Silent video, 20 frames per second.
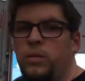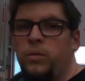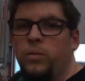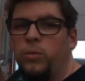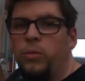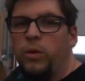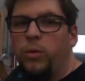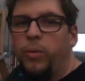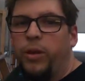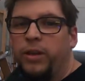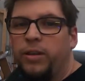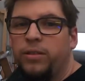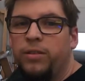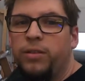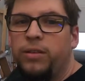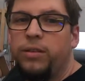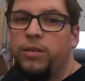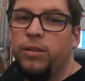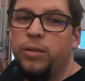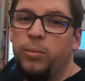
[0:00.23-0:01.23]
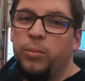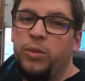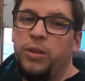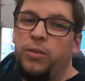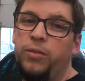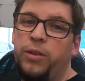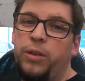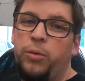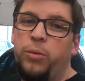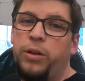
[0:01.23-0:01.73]
Welcome back to CSM
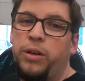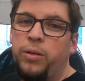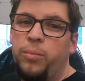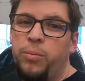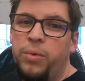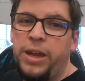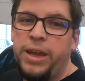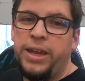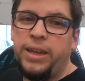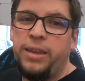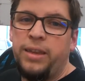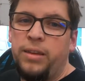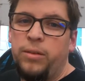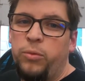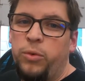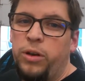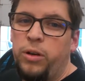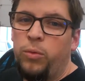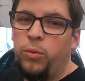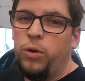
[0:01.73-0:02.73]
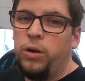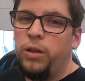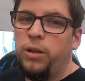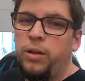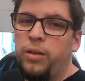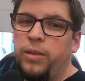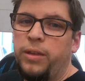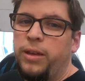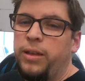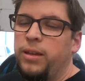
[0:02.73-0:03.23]
TV. We're back and we're working
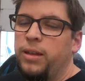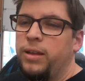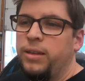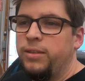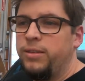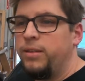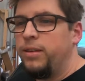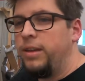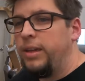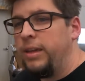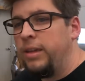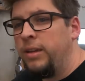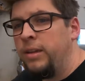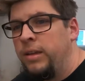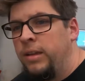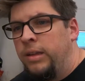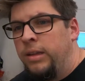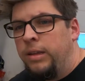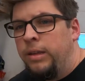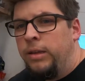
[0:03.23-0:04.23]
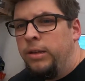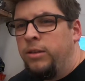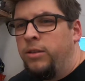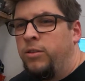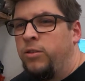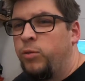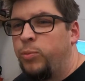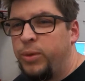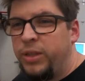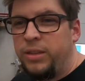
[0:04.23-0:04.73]
on the Galant today.
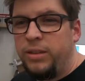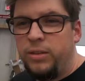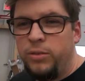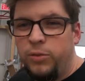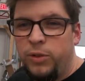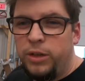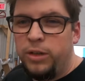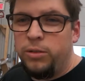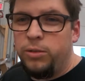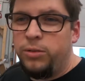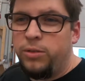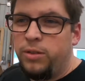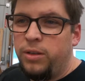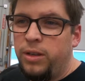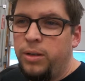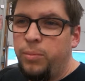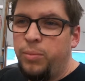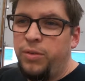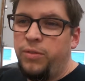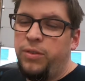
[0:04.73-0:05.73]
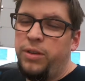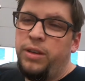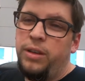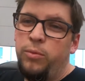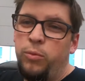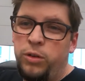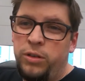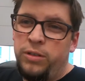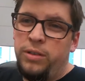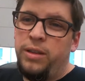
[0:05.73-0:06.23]
Split these videos up. If you didn't
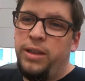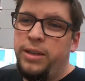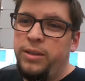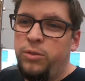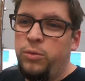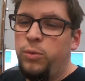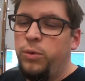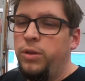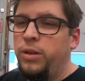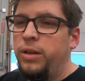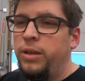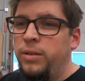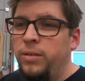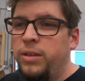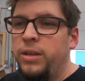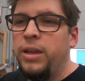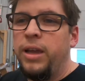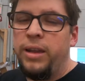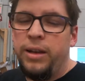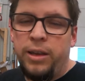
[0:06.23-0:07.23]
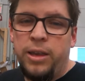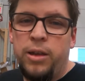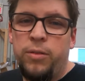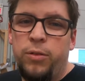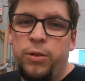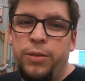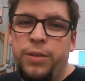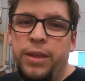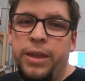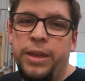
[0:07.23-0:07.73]
watch the last one, I kind of
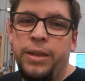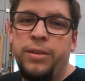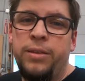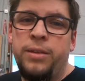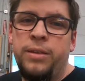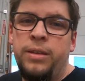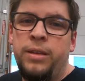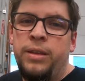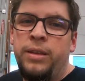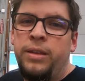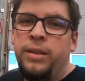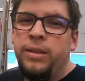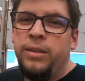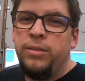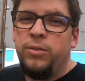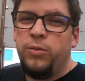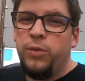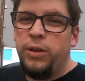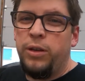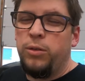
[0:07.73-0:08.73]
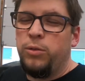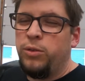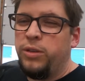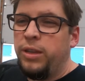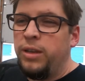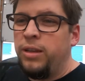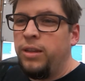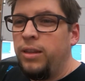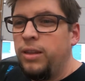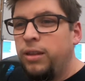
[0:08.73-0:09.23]
covered that. This video is
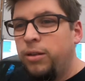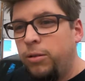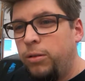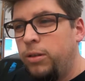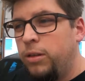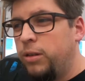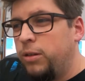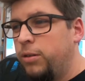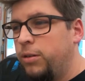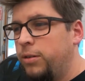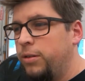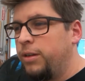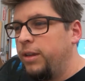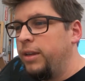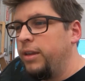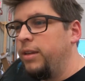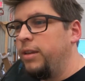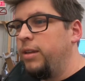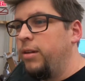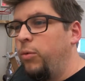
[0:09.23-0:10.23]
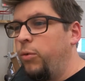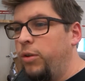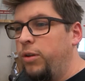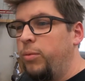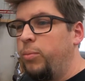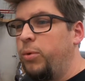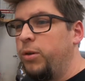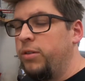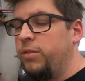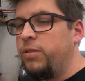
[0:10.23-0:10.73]
getting a little long and I wanted
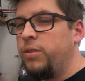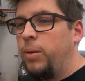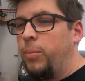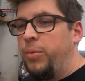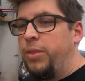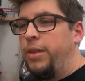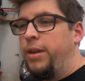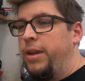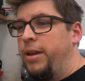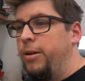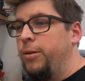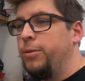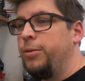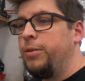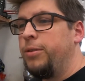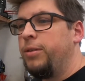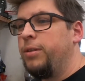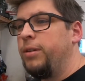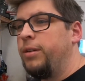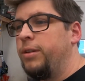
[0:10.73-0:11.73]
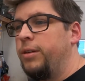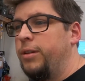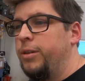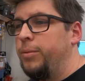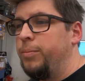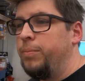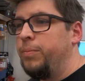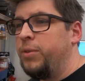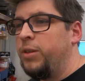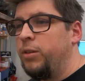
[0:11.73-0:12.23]
to put something out
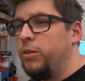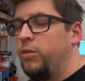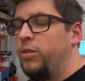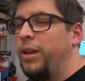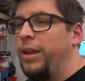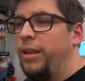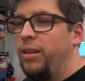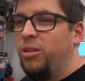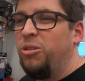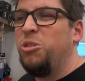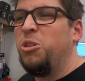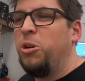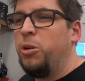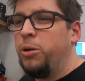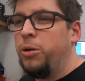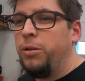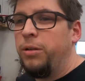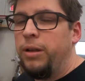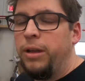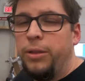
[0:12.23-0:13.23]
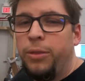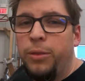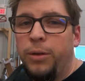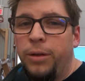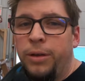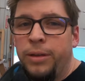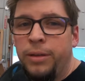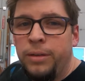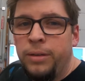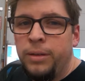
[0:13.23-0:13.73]
because it's taking a little longer than I
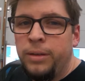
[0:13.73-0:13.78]
thought.